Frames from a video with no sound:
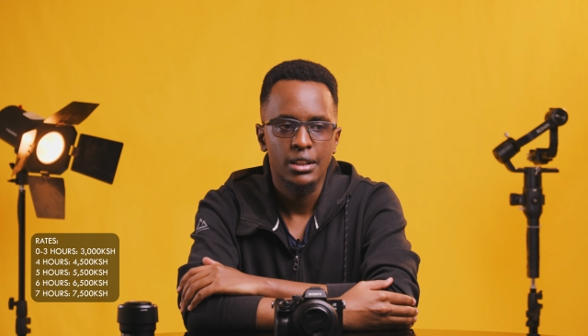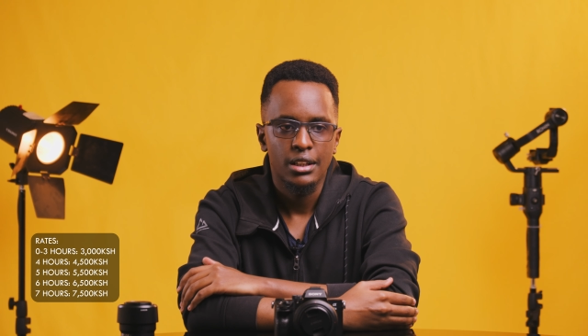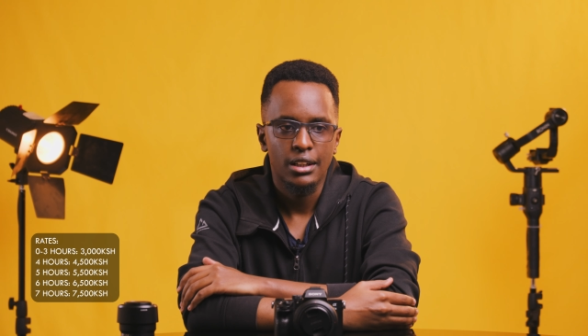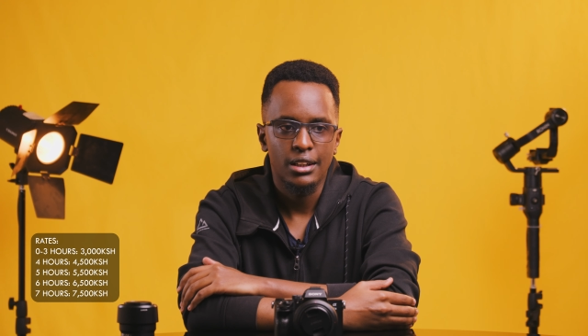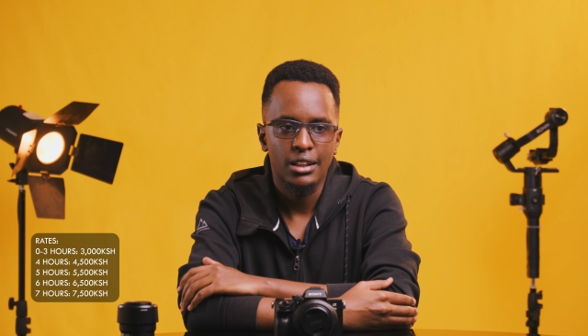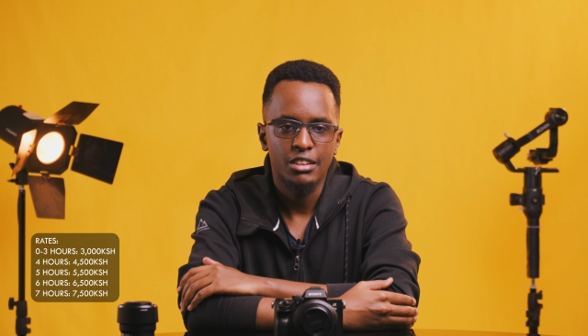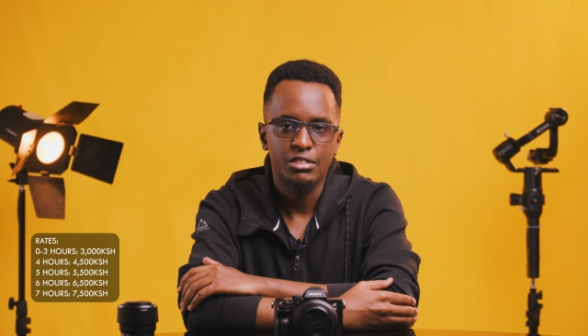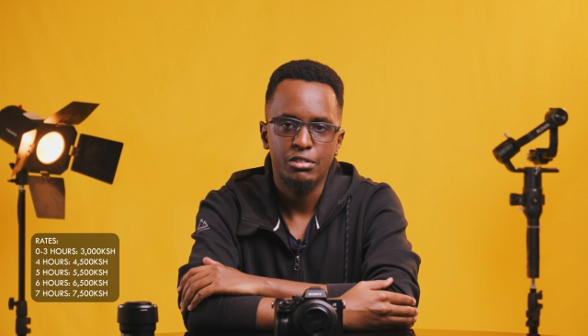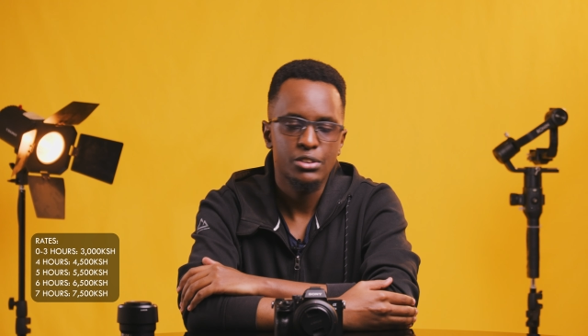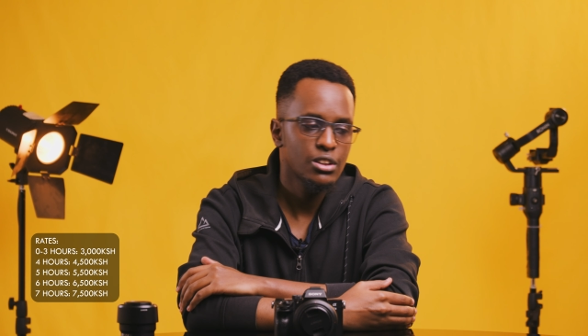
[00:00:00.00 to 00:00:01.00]
if
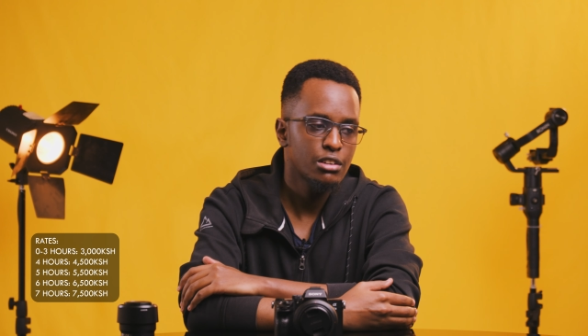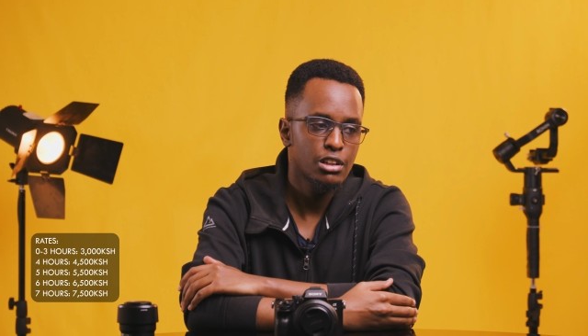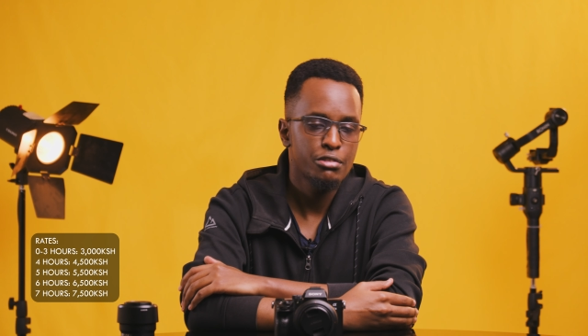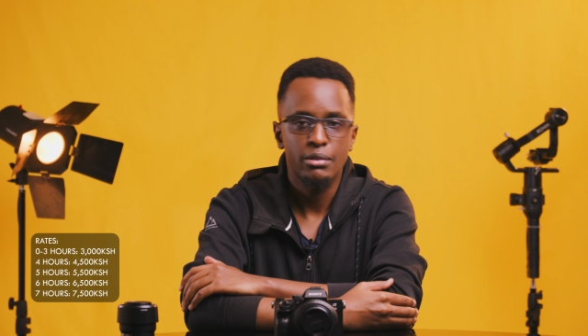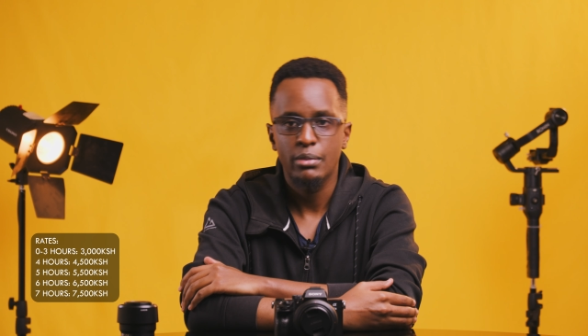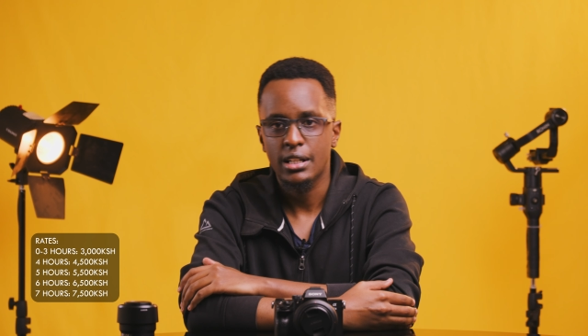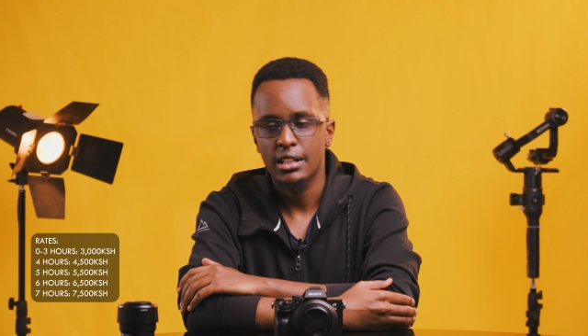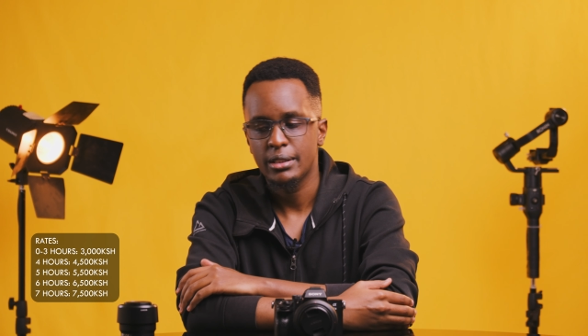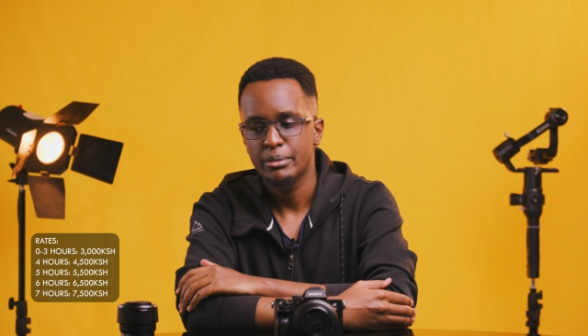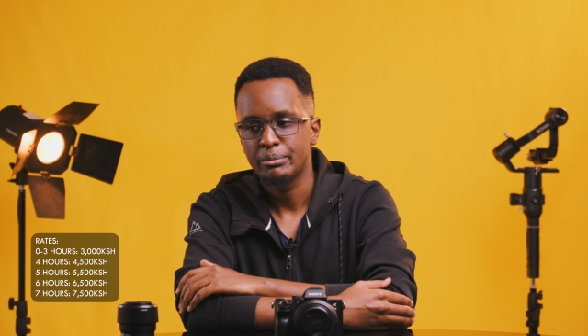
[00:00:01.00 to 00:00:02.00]
you're a photographer,
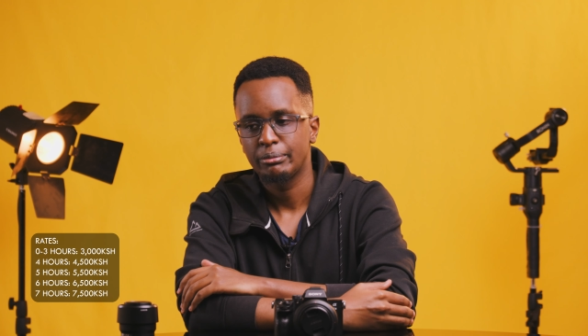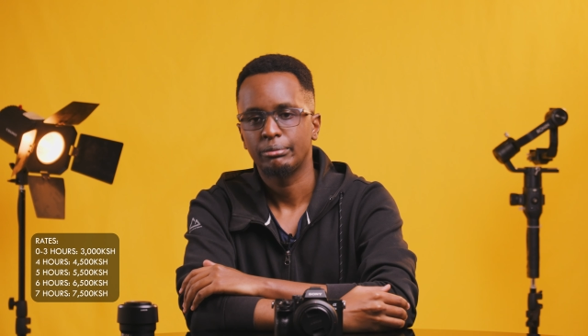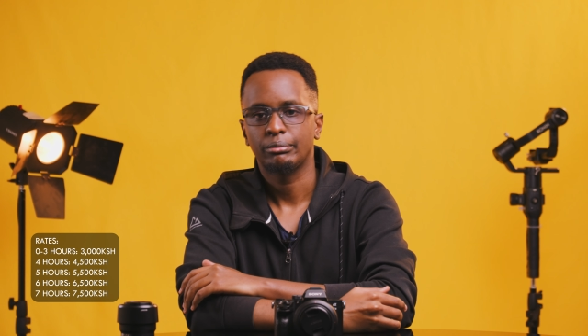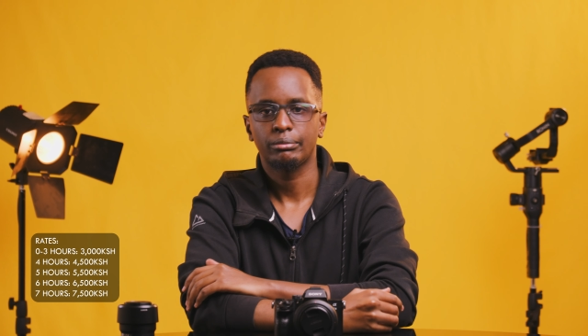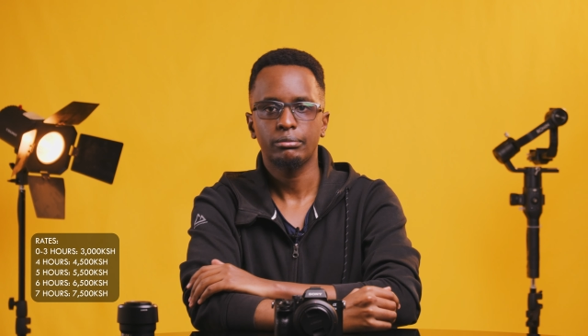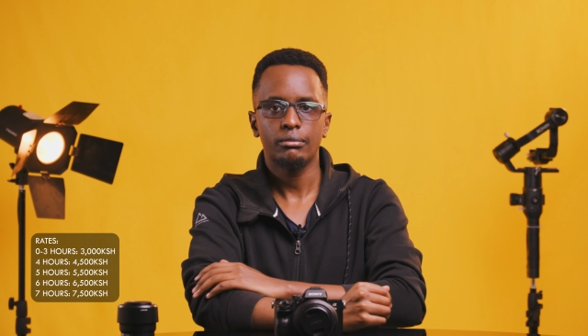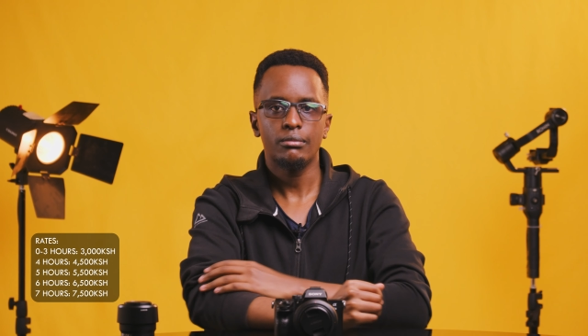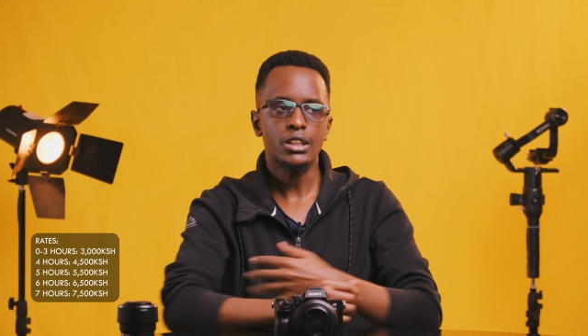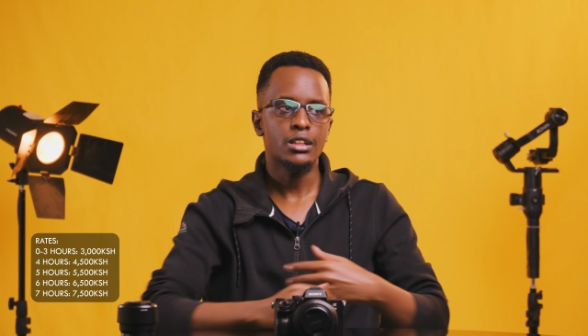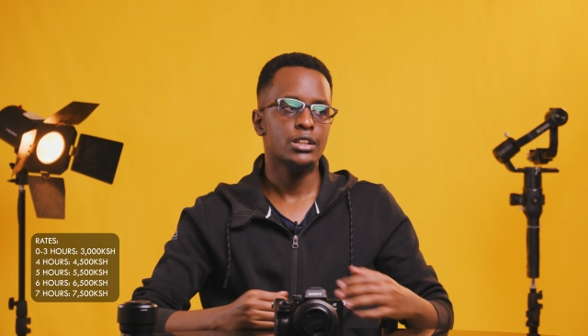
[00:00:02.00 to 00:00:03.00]
filmmaker,
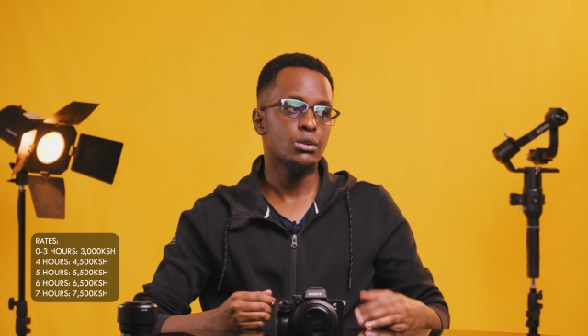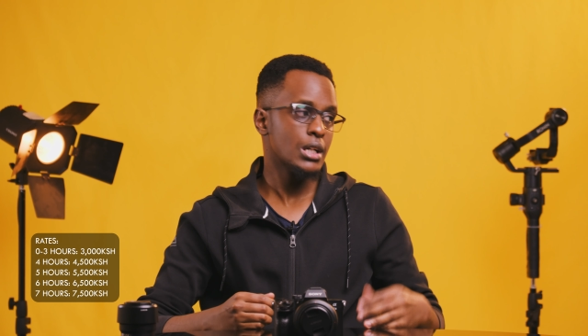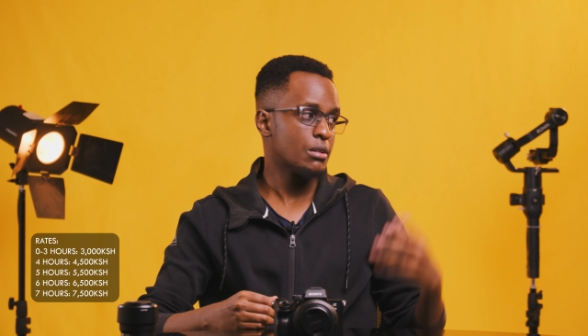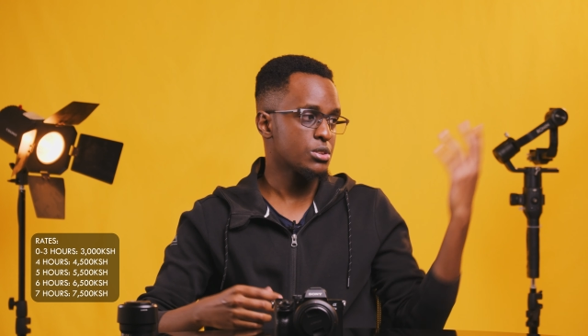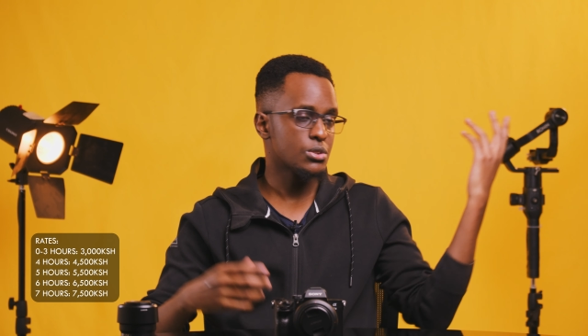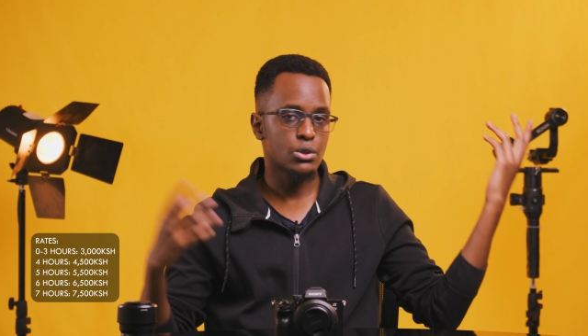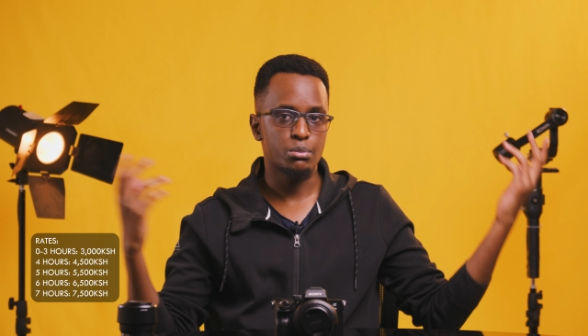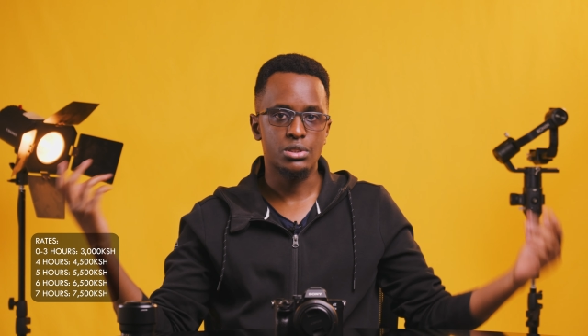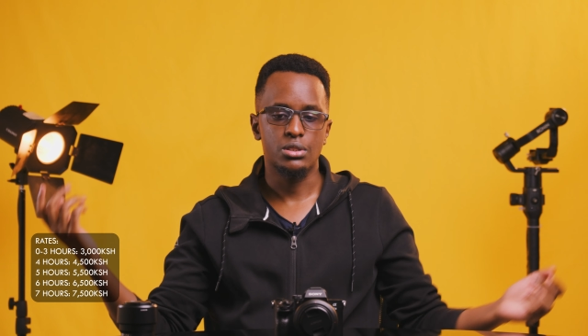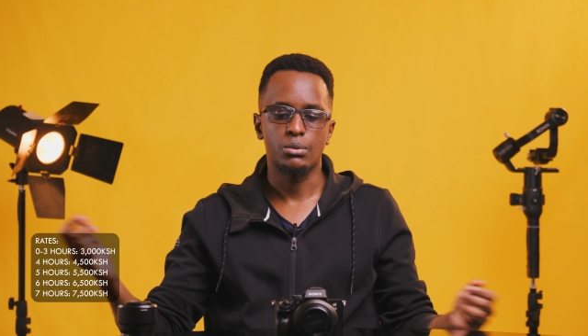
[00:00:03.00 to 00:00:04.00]
you know, we have
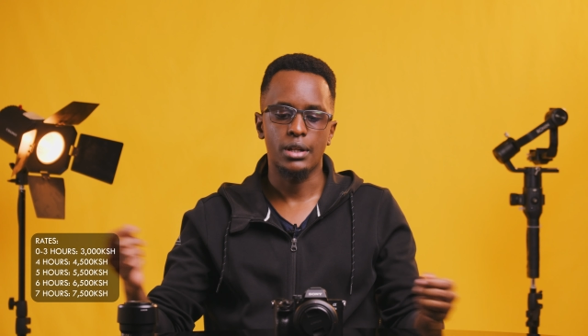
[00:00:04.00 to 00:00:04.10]
strobes,